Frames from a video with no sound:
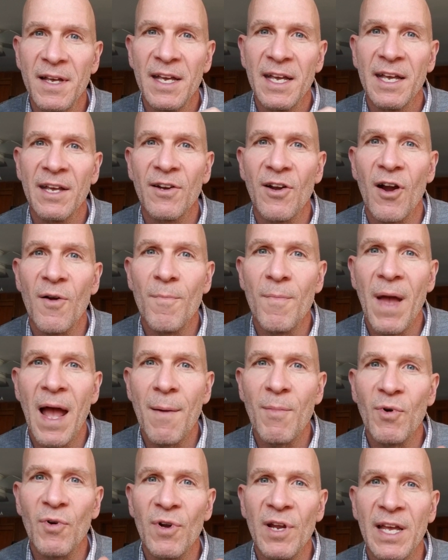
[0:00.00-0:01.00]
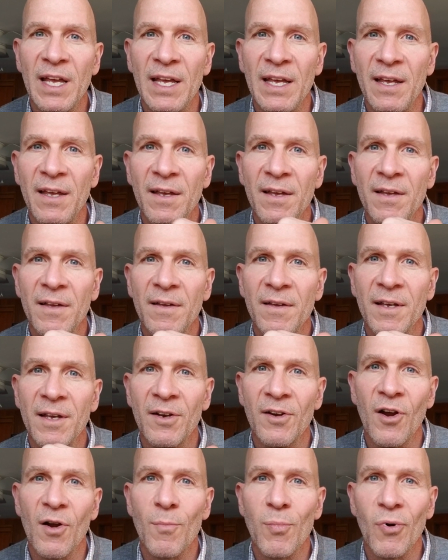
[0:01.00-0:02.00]
in our memory,
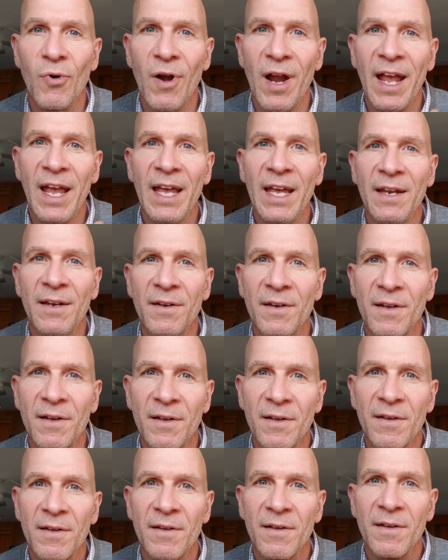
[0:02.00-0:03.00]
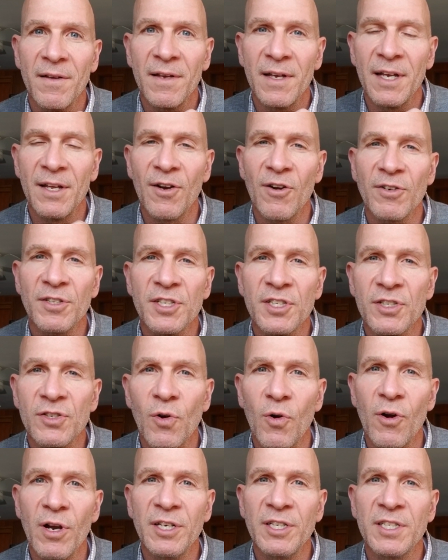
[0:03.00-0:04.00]
in our brain, in our
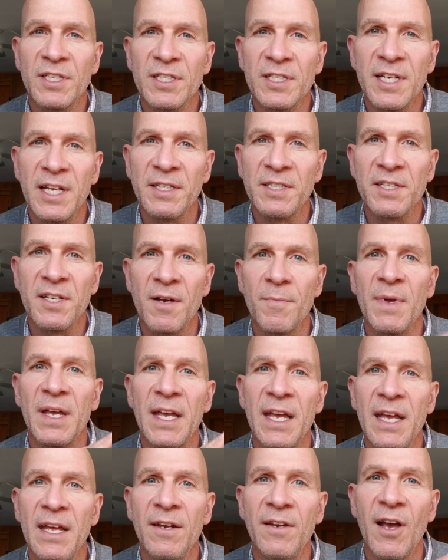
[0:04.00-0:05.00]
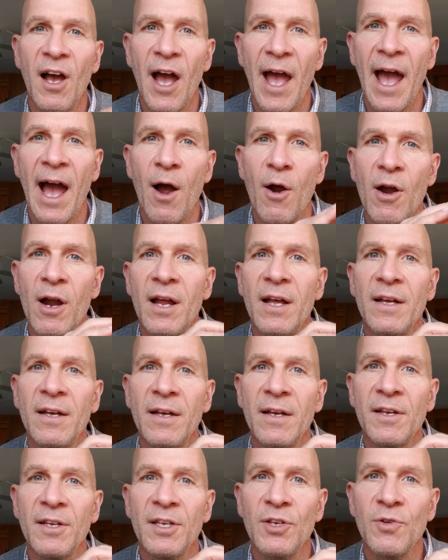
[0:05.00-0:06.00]
storage system, in our
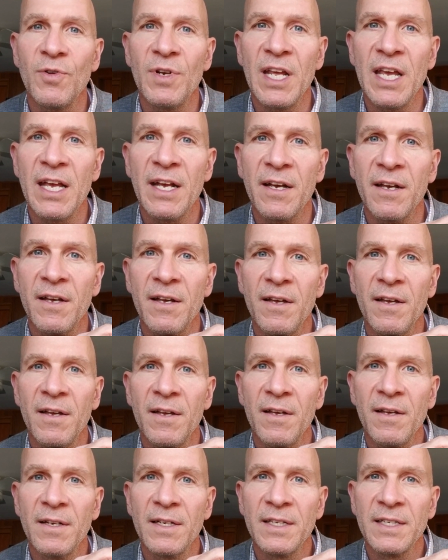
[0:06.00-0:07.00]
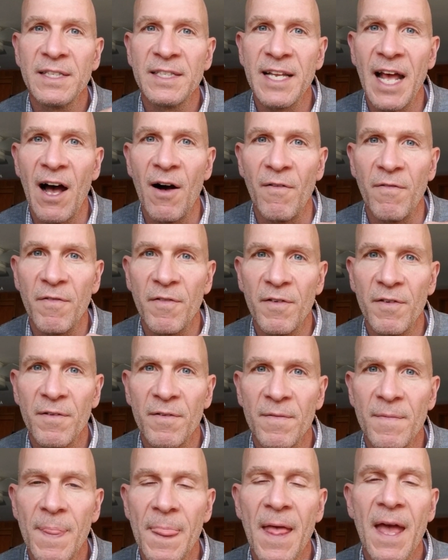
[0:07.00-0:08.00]
unique self.
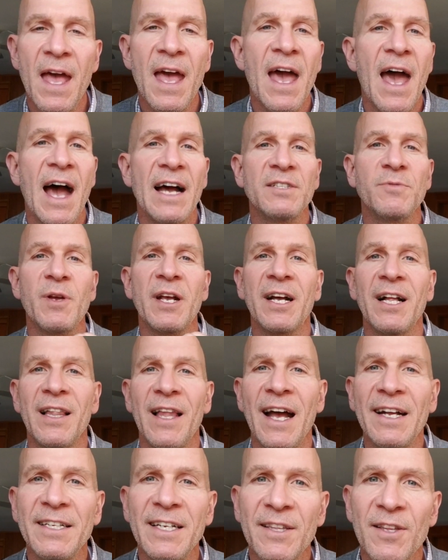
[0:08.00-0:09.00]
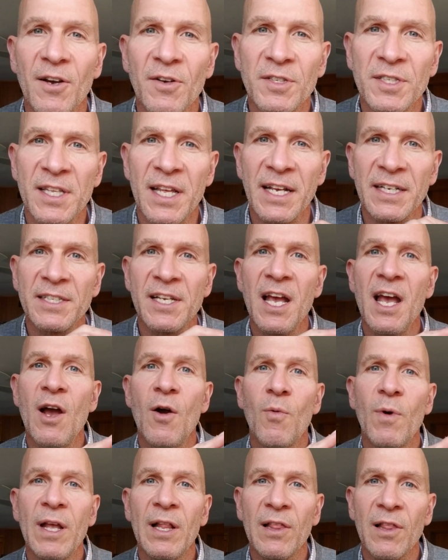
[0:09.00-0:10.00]
As we collected those things,
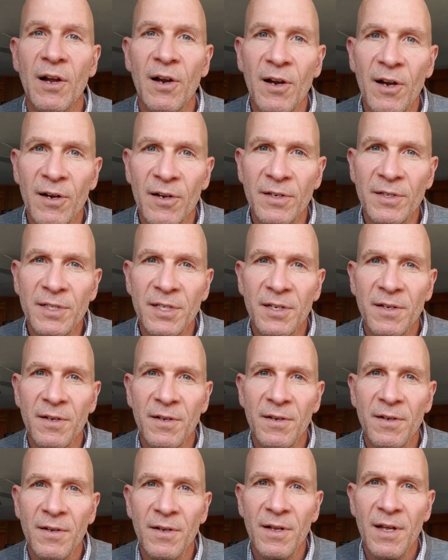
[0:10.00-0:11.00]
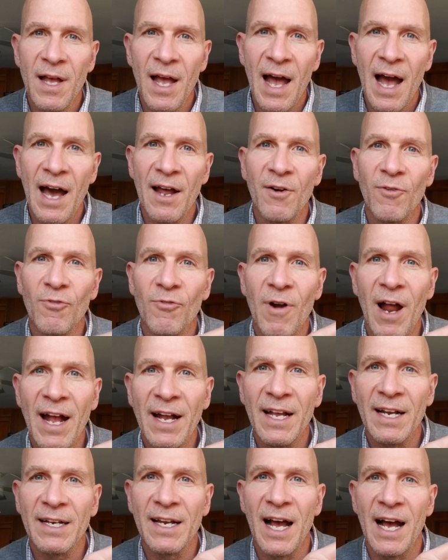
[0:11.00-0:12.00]
we learned how to
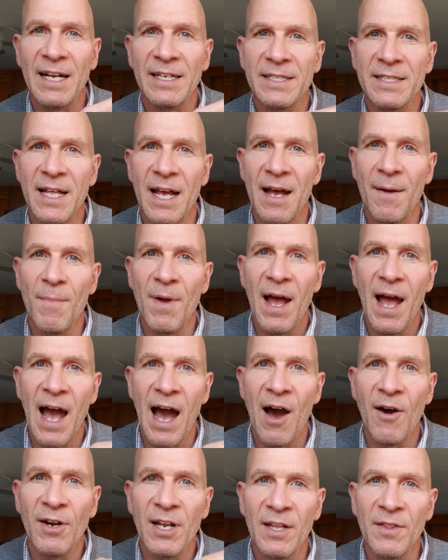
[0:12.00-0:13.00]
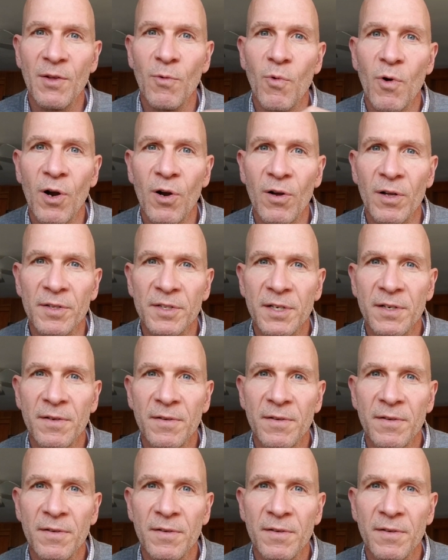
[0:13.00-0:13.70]
recognize them out in the world.